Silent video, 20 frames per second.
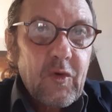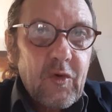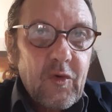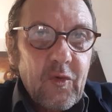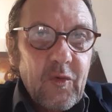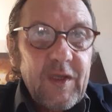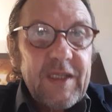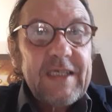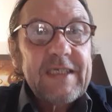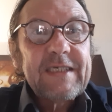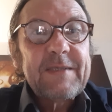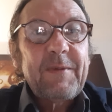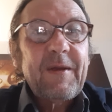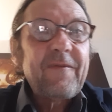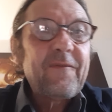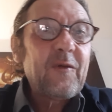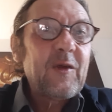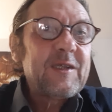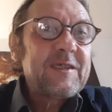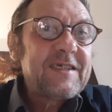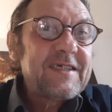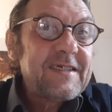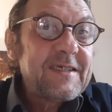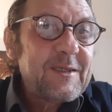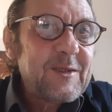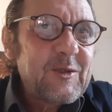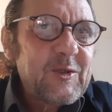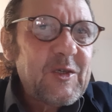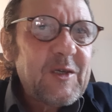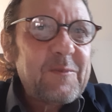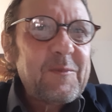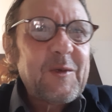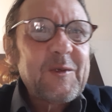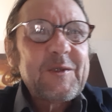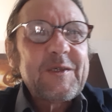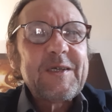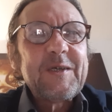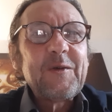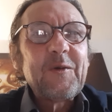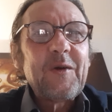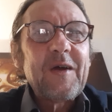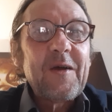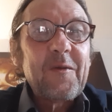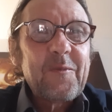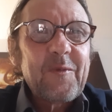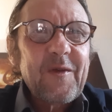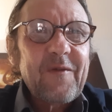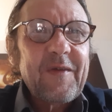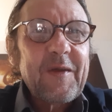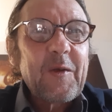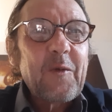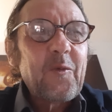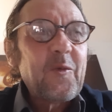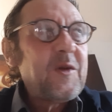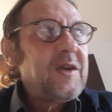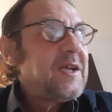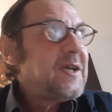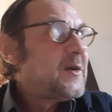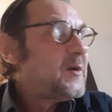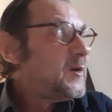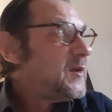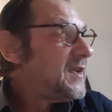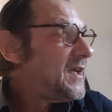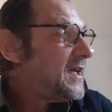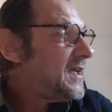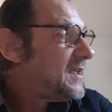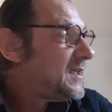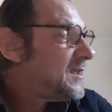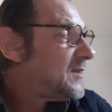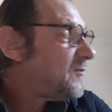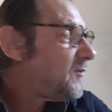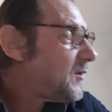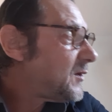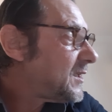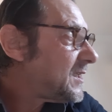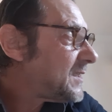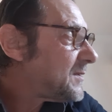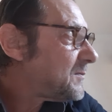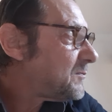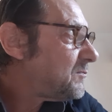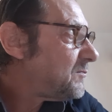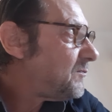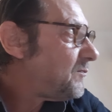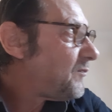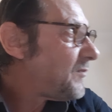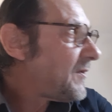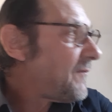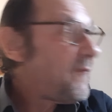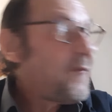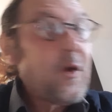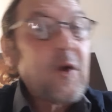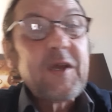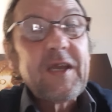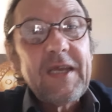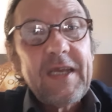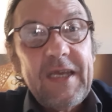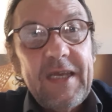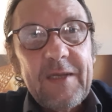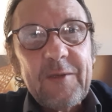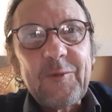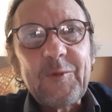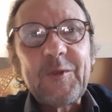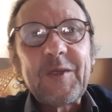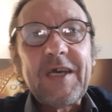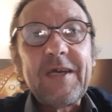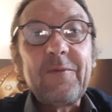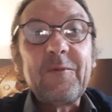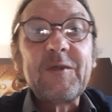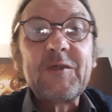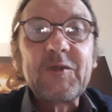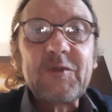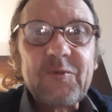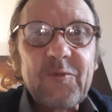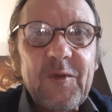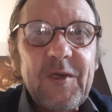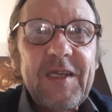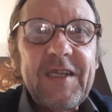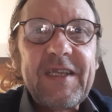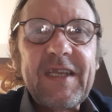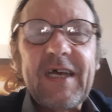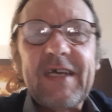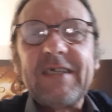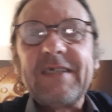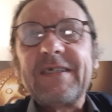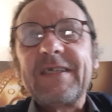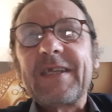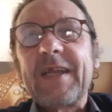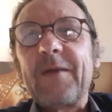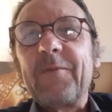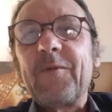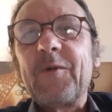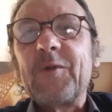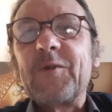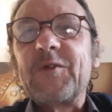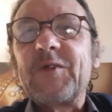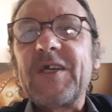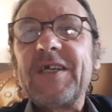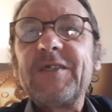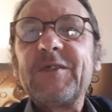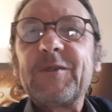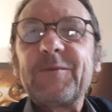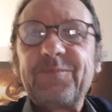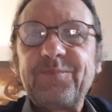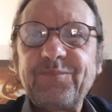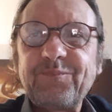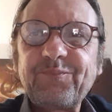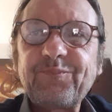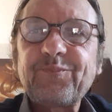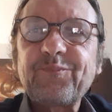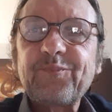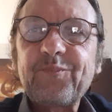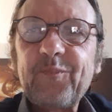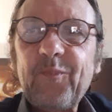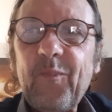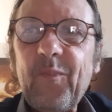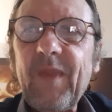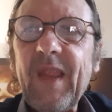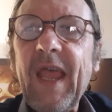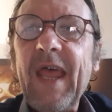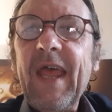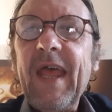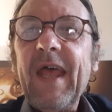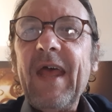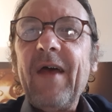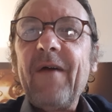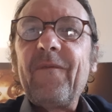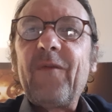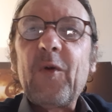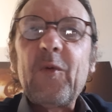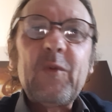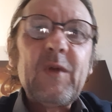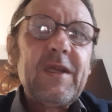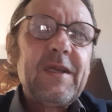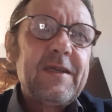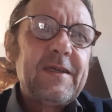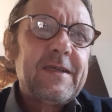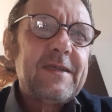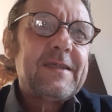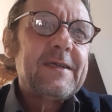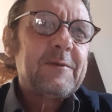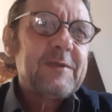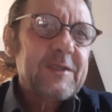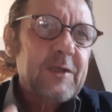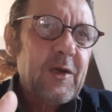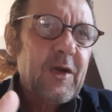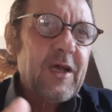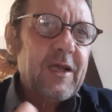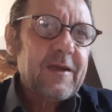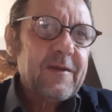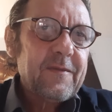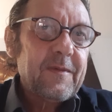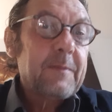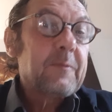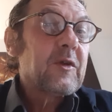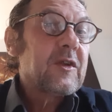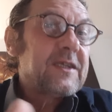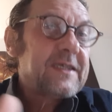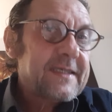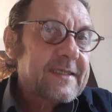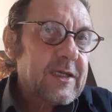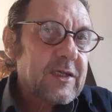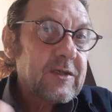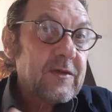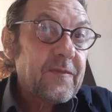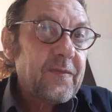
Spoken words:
Greetings, my friends. This is Gilles Mancillon. I hope you're having a really good day. It is very foggy here today, which is really nice. Kind of a change. I'm going to discuss